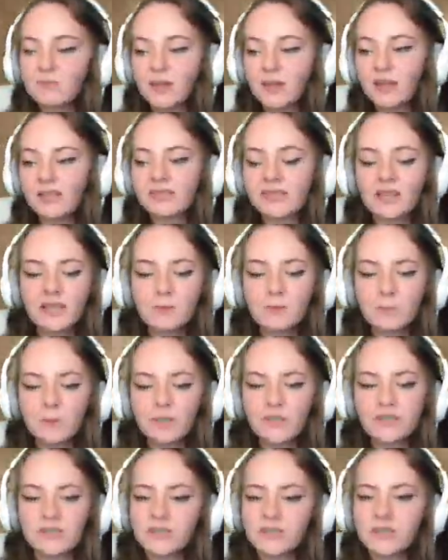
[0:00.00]
it's like a
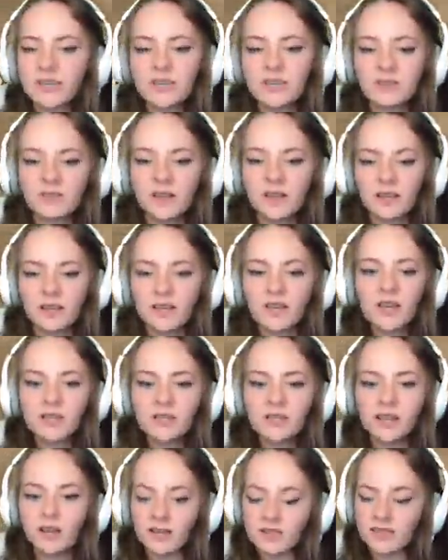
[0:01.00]
British thing of like
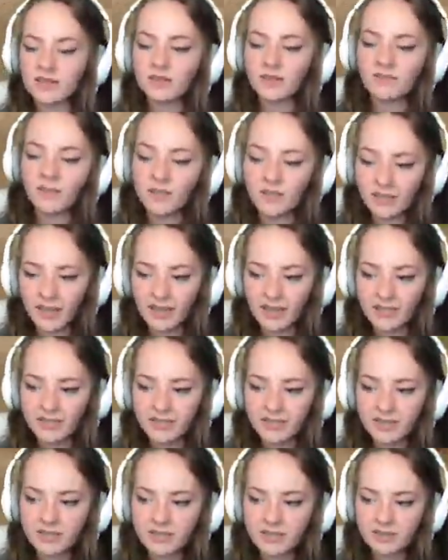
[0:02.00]
you either love it or you hate it.